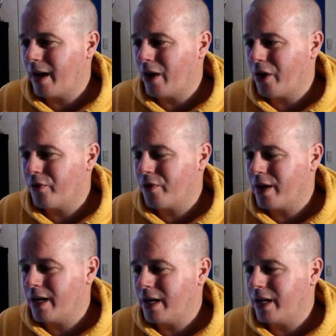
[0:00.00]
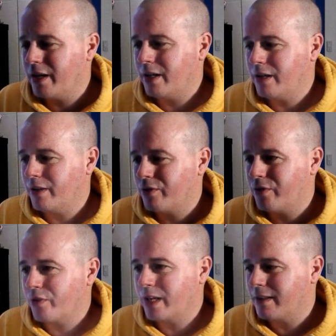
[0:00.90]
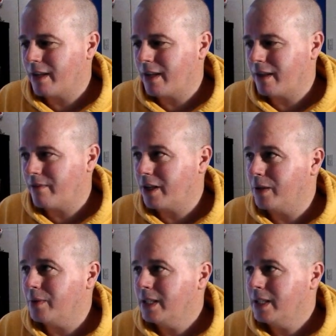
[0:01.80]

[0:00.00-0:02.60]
I really liked that video.